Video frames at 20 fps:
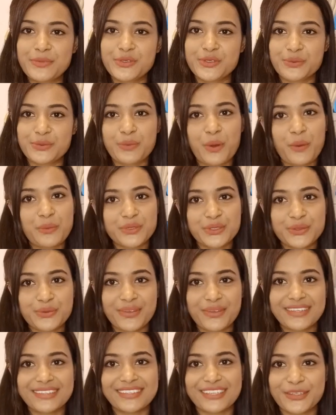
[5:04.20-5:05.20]
to Mom's
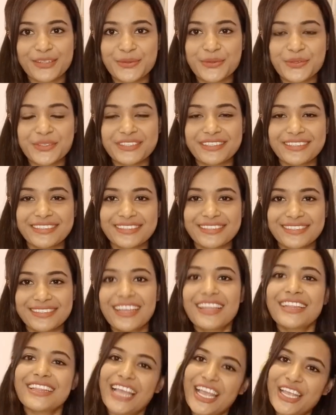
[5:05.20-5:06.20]
Quick Solutions.
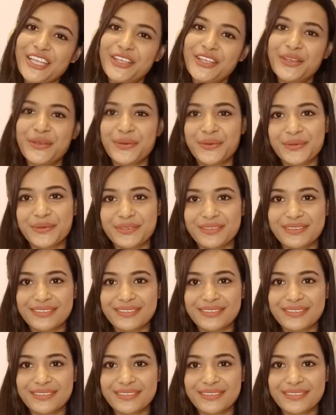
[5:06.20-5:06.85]
Thank you.